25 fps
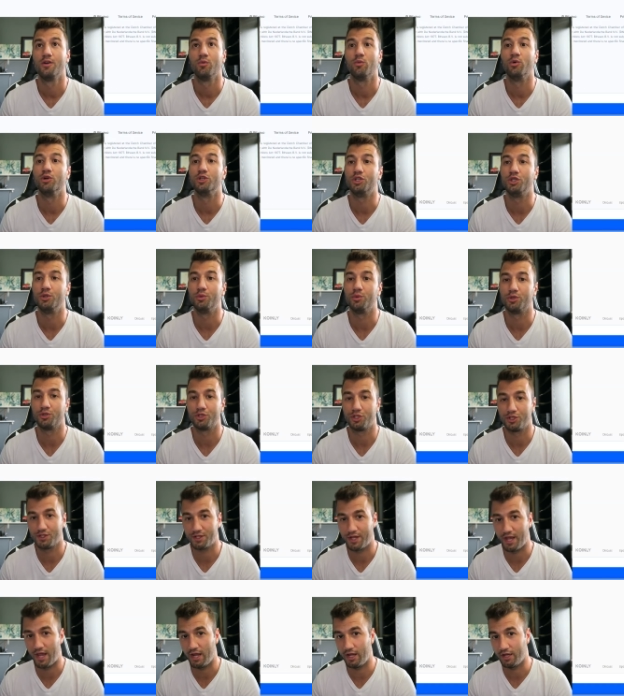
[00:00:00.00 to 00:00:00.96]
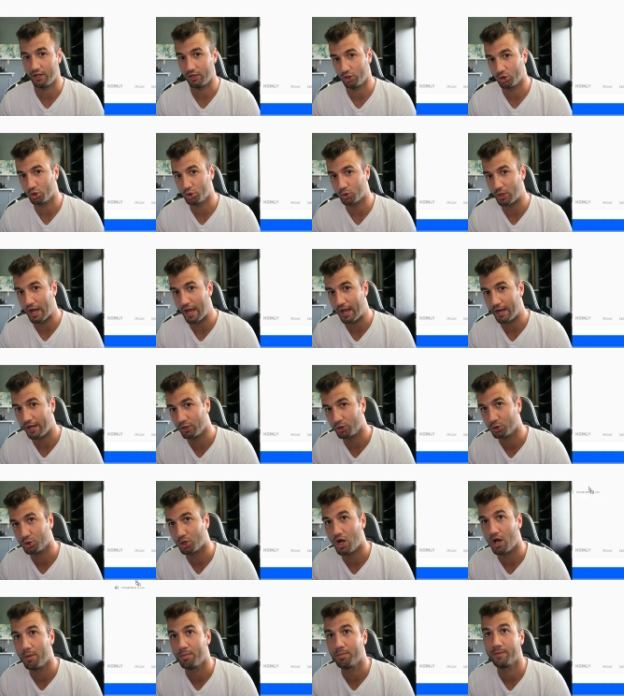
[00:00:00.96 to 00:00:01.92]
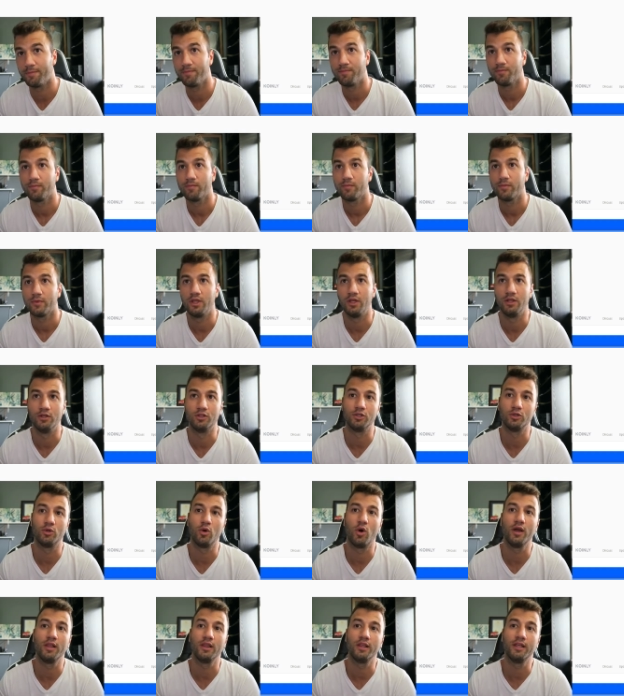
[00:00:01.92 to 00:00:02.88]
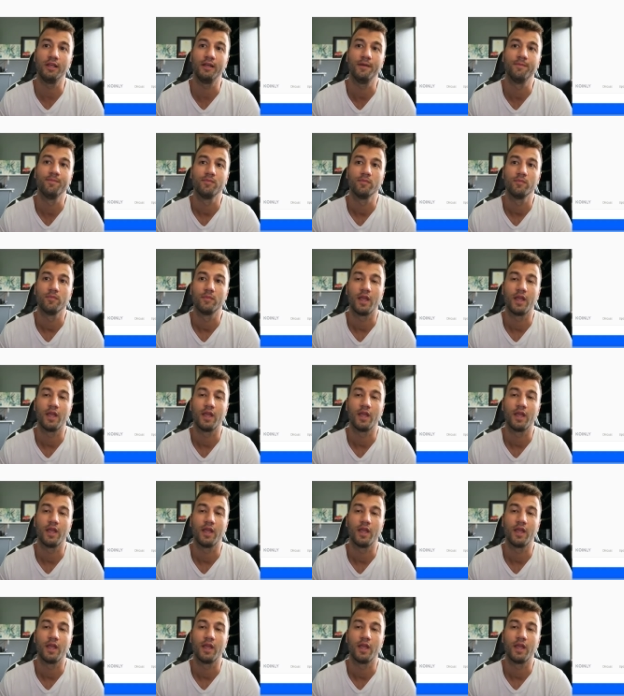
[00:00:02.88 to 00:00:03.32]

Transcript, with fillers: which you will just take, drag and drop into Koinly,